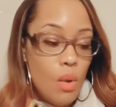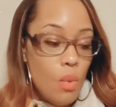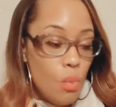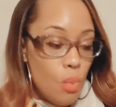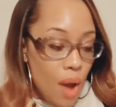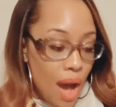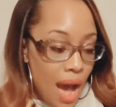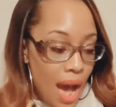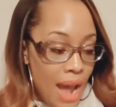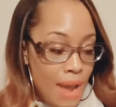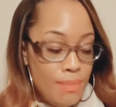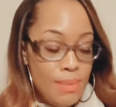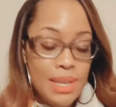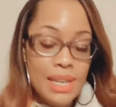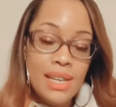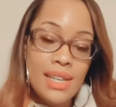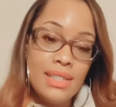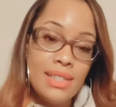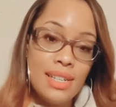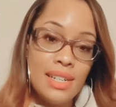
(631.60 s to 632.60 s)
Why?
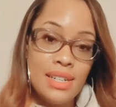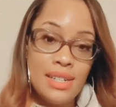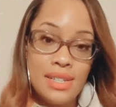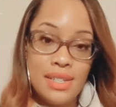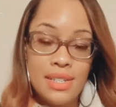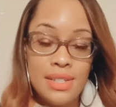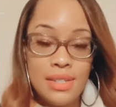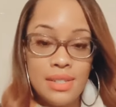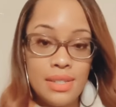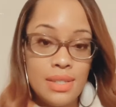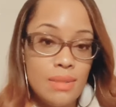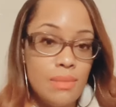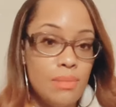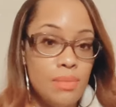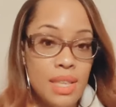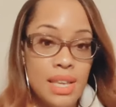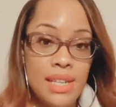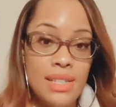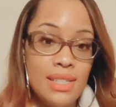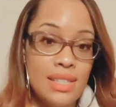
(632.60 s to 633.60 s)
Because there's still some
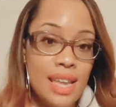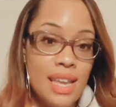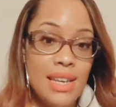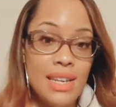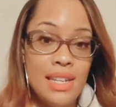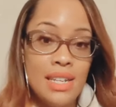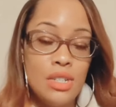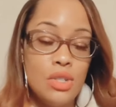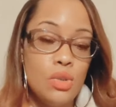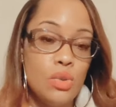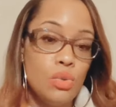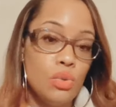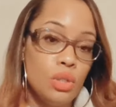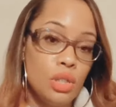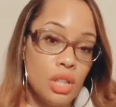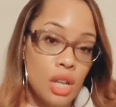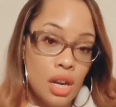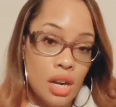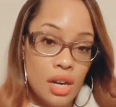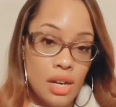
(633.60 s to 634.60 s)
things they need to
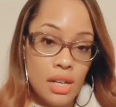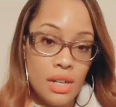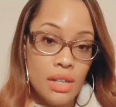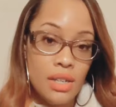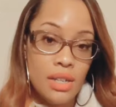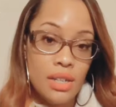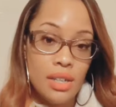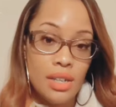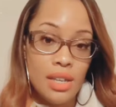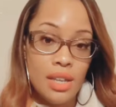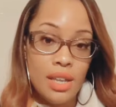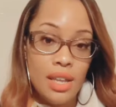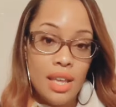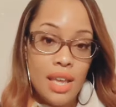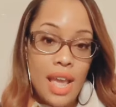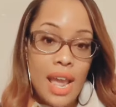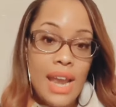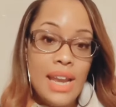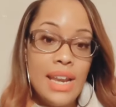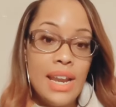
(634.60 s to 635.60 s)
learn.
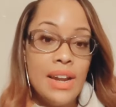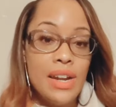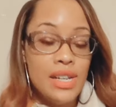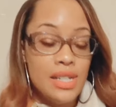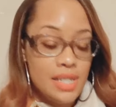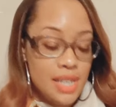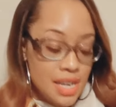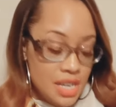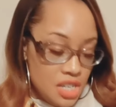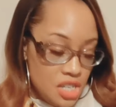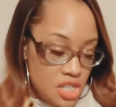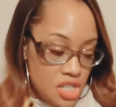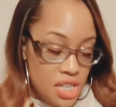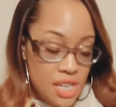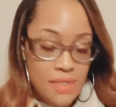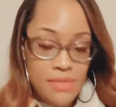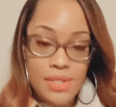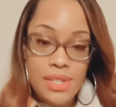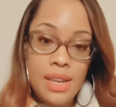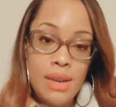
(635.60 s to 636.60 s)
And there is a
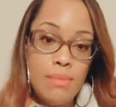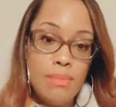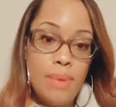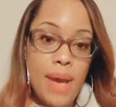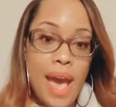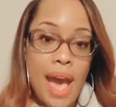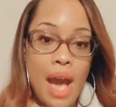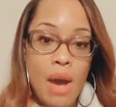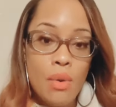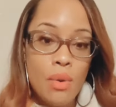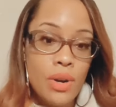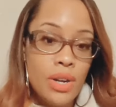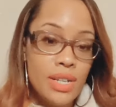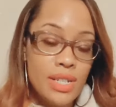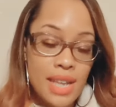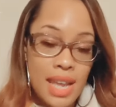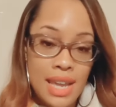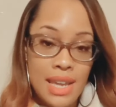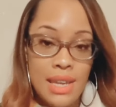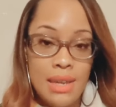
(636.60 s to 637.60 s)
shift in power
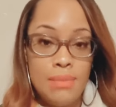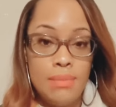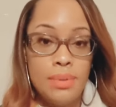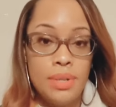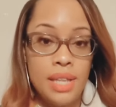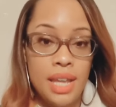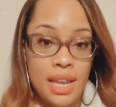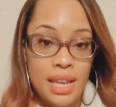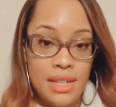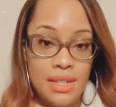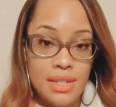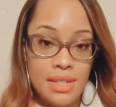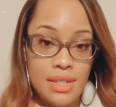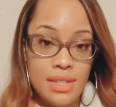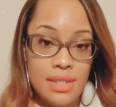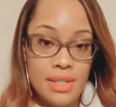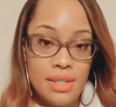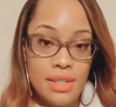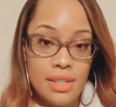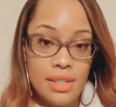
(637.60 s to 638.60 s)
taking
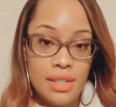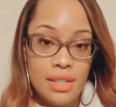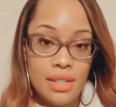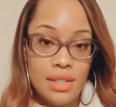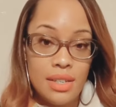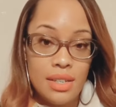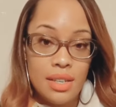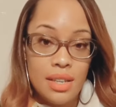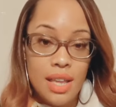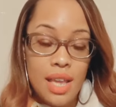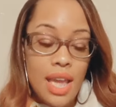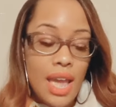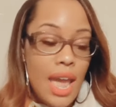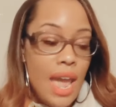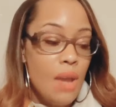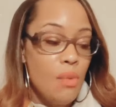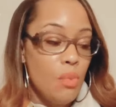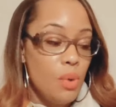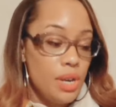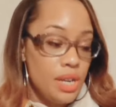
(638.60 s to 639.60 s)
place.
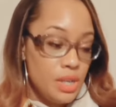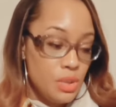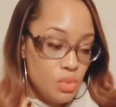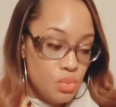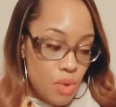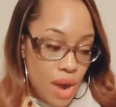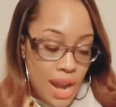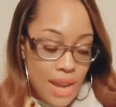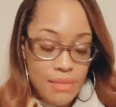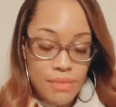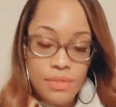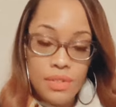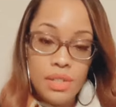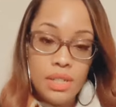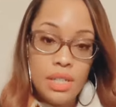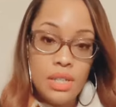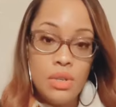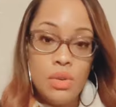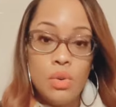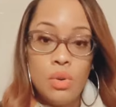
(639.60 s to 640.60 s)
And what is
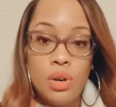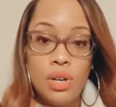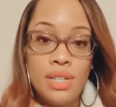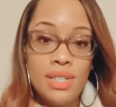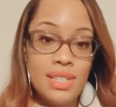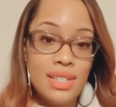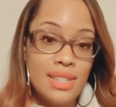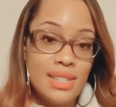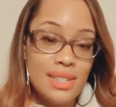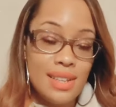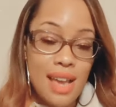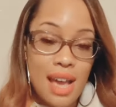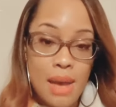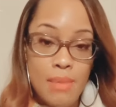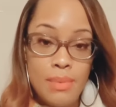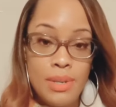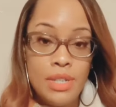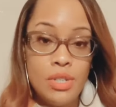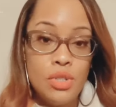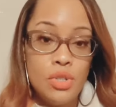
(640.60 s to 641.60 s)
rightfully yours is
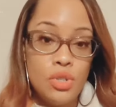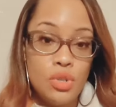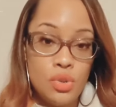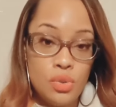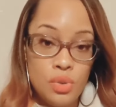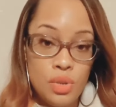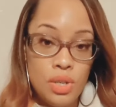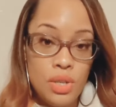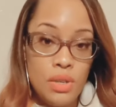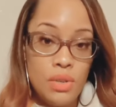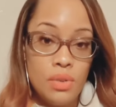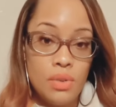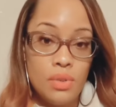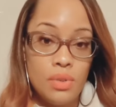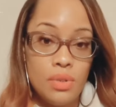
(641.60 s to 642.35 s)
coming to you.